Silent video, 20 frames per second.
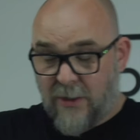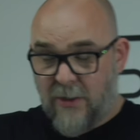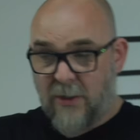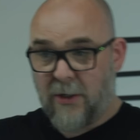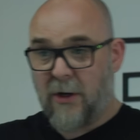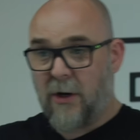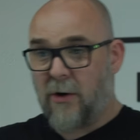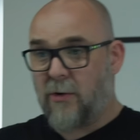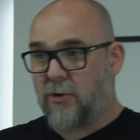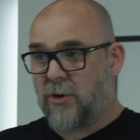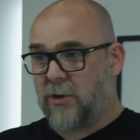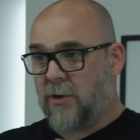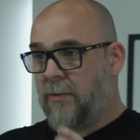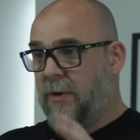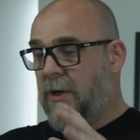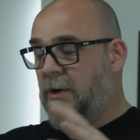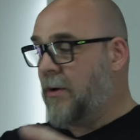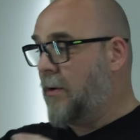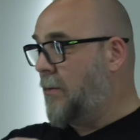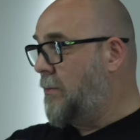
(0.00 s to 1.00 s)
to go. So
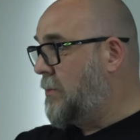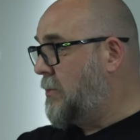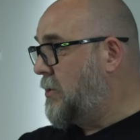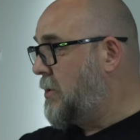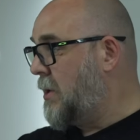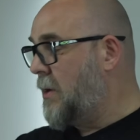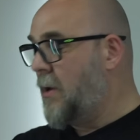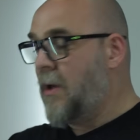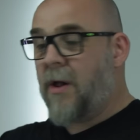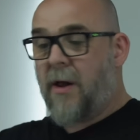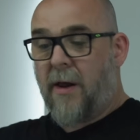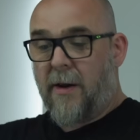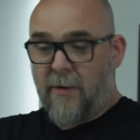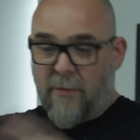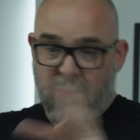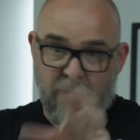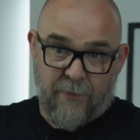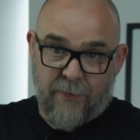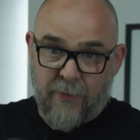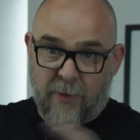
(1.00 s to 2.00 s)
it comes,
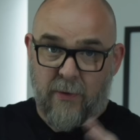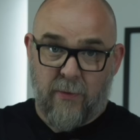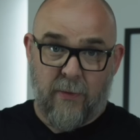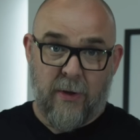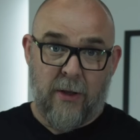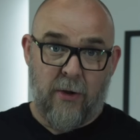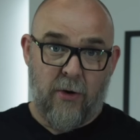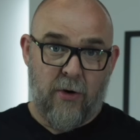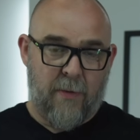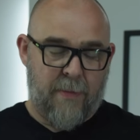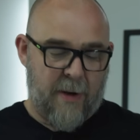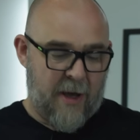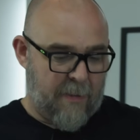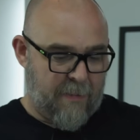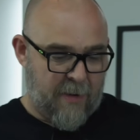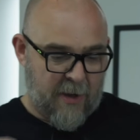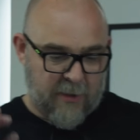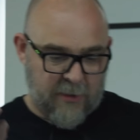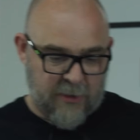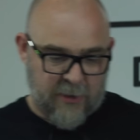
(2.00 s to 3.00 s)
we load up our
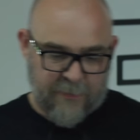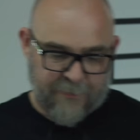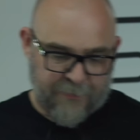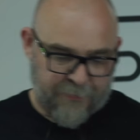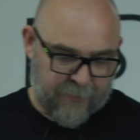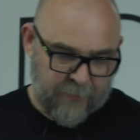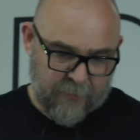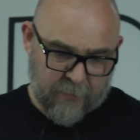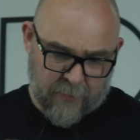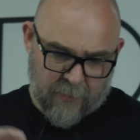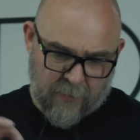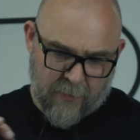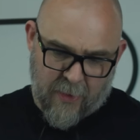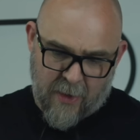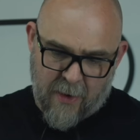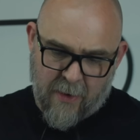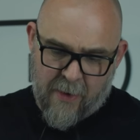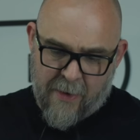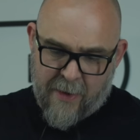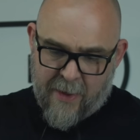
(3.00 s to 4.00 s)
box,
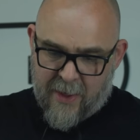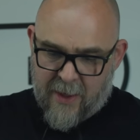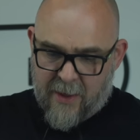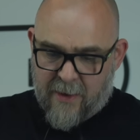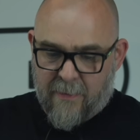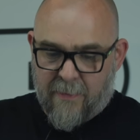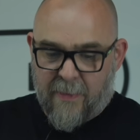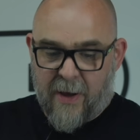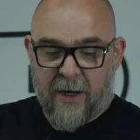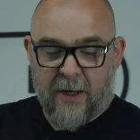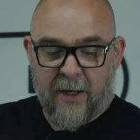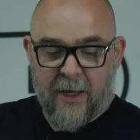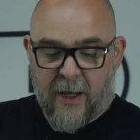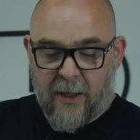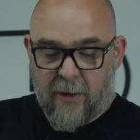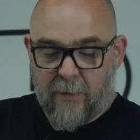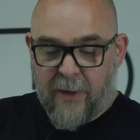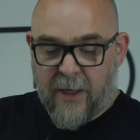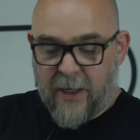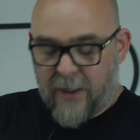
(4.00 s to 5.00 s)
pack the
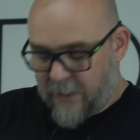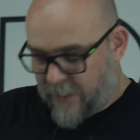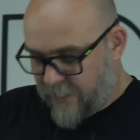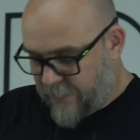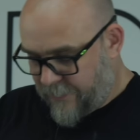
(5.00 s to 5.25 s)
helmet,